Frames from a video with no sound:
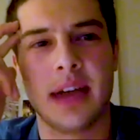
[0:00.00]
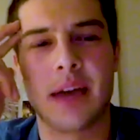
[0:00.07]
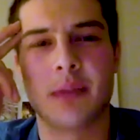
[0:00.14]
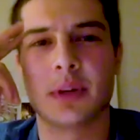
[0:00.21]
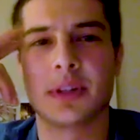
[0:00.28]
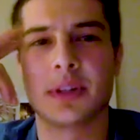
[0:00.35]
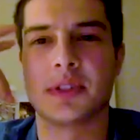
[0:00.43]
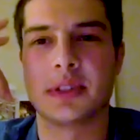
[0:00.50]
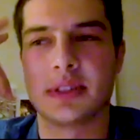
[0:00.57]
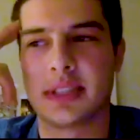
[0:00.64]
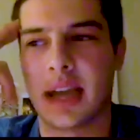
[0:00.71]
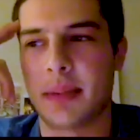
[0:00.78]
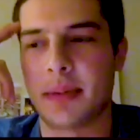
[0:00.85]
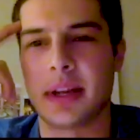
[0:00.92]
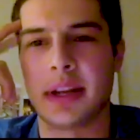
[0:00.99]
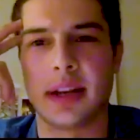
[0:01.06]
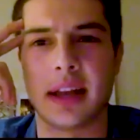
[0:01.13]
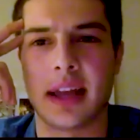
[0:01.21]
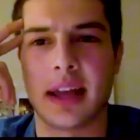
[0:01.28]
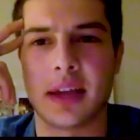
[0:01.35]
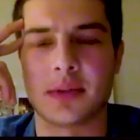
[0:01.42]
Edwards, Toppin,
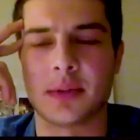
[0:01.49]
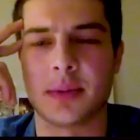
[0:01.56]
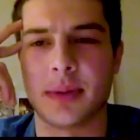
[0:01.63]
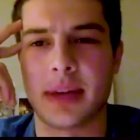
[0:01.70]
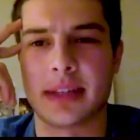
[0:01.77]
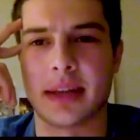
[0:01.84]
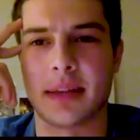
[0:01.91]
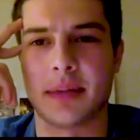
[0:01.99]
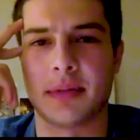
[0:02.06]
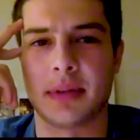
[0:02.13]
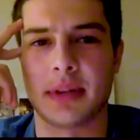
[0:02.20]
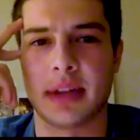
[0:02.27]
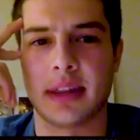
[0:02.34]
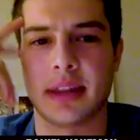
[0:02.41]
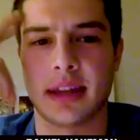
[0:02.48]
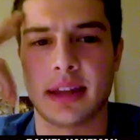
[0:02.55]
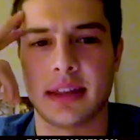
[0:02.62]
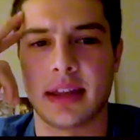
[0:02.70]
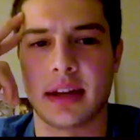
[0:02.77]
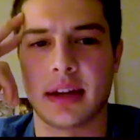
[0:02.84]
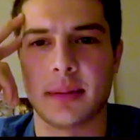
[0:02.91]
and Hayes would be my top 3, I think.
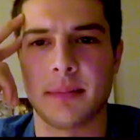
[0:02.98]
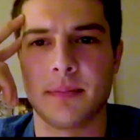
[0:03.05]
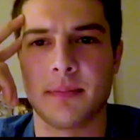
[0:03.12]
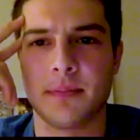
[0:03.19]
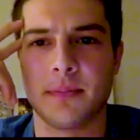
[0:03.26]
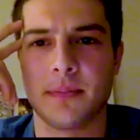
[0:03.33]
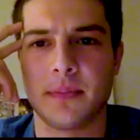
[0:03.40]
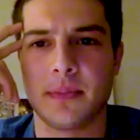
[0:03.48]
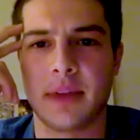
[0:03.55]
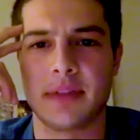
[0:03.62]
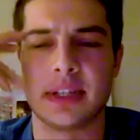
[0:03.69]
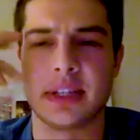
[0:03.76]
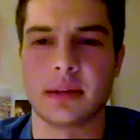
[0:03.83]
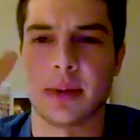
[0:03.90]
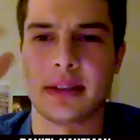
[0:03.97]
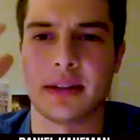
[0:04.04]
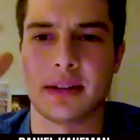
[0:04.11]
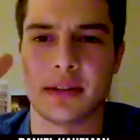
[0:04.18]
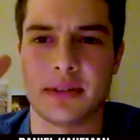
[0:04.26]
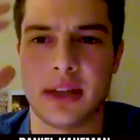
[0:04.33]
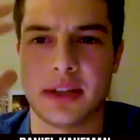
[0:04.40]
And then Avdia right
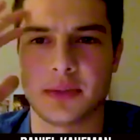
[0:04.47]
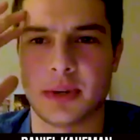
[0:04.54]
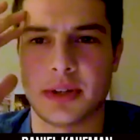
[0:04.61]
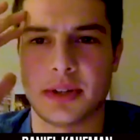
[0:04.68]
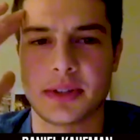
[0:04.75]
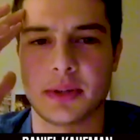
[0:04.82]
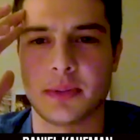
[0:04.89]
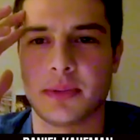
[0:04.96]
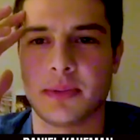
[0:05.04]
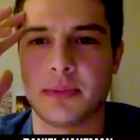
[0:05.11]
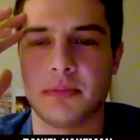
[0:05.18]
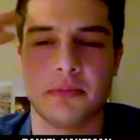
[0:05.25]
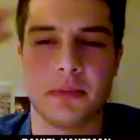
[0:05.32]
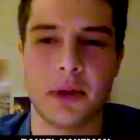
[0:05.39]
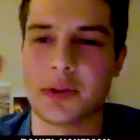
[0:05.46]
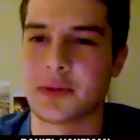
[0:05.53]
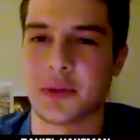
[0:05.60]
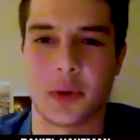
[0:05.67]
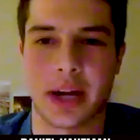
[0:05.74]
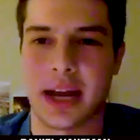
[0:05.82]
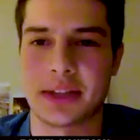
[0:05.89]
there as well. So those
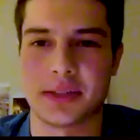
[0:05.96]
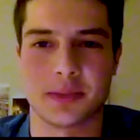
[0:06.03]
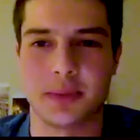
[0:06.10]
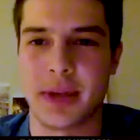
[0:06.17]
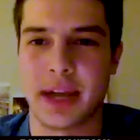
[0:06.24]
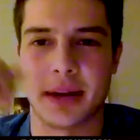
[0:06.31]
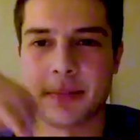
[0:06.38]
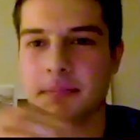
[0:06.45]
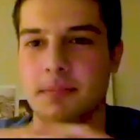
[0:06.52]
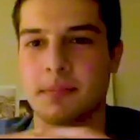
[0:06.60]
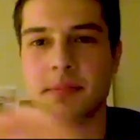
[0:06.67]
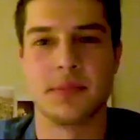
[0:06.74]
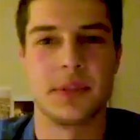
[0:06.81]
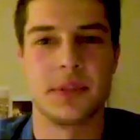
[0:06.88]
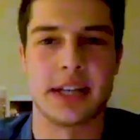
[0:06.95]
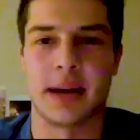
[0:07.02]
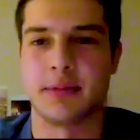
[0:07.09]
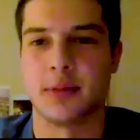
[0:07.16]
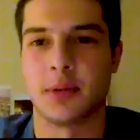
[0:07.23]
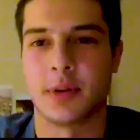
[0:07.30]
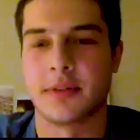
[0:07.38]
4 guys would make up the
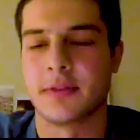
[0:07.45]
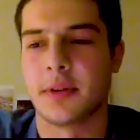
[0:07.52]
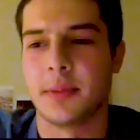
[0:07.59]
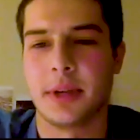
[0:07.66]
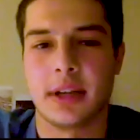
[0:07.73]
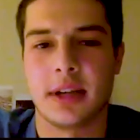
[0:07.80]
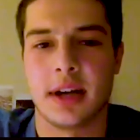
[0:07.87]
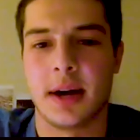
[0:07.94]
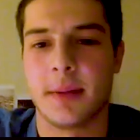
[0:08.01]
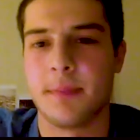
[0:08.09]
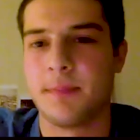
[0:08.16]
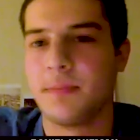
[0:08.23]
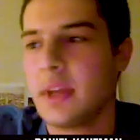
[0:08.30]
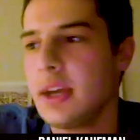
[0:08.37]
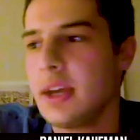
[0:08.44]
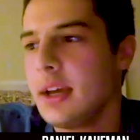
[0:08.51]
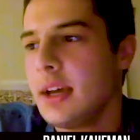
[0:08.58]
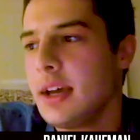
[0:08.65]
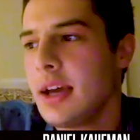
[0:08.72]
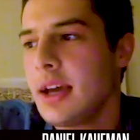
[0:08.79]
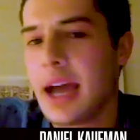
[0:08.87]
top 4 for me.
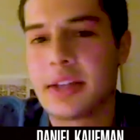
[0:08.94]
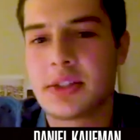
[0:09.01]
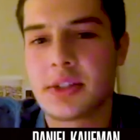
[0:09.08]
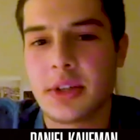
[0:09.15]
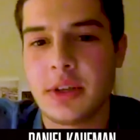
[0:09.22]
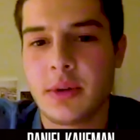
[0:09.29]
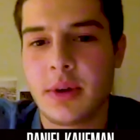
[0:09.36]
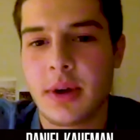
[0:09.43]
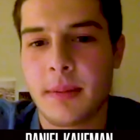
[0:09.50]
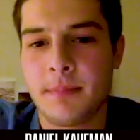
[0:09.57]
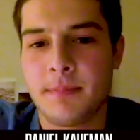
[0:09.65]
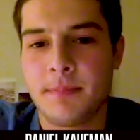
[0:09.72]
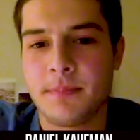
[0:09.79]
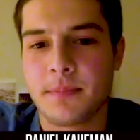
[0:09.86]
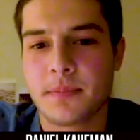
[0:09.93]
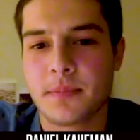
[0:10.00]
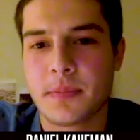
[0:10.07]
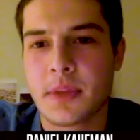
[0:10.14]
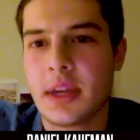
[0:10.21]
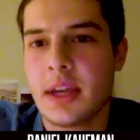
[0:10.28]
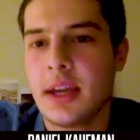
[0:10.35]
And so you
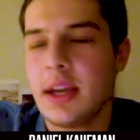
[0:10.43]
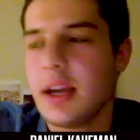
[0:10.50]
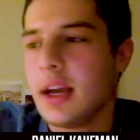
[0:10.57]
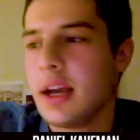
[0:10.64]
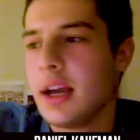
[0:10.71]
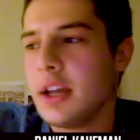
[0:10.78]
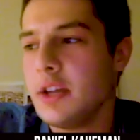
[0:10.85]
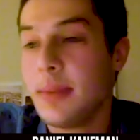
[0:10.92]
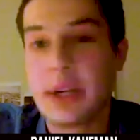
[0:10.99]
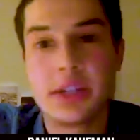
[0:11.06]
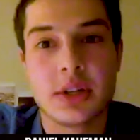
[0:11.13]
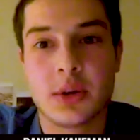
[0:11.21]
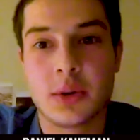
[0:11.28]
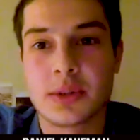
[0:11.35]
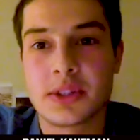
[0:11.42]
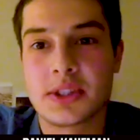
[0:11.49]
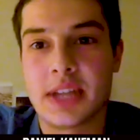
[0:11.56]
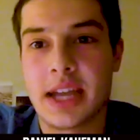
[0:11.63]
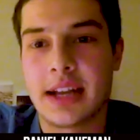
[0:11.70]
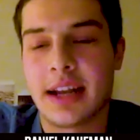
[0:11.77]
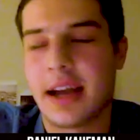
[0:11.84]
mentioned Golden
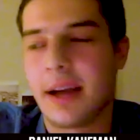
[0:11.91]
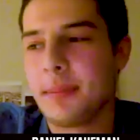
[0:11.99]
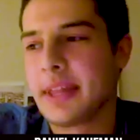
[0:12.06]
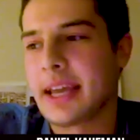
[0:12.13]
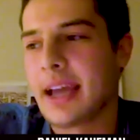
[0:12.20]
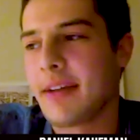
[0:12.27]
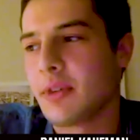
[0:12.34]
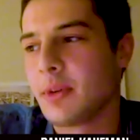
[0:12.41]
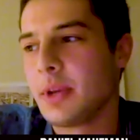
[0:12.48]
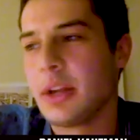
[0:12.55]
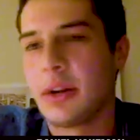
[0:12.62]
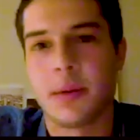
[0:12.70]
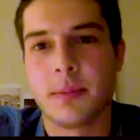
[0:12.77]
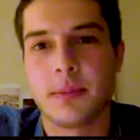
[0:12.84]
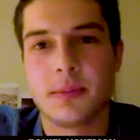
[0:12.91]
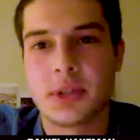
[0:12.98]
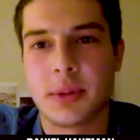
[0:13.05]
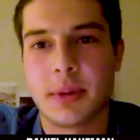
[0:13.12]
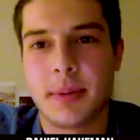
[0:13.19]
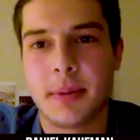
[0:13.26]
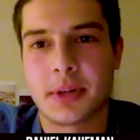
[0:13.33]
State. I mean, like
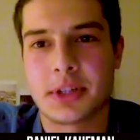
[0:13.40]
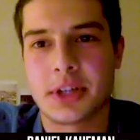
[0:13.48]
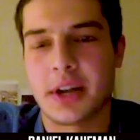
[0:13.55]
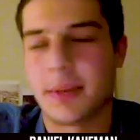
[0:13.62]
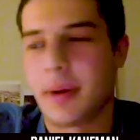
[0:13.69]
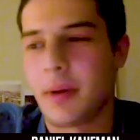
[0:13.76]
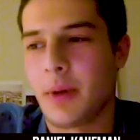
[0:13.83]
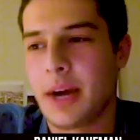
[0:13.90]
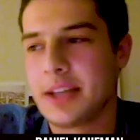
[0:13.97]
so many people are talking about